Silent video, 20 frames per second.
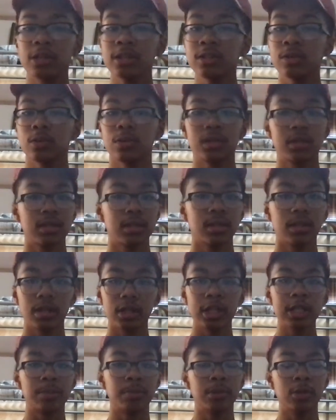This
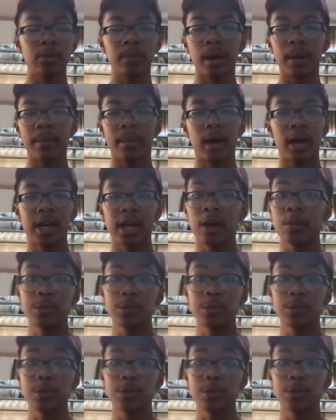blew my mind.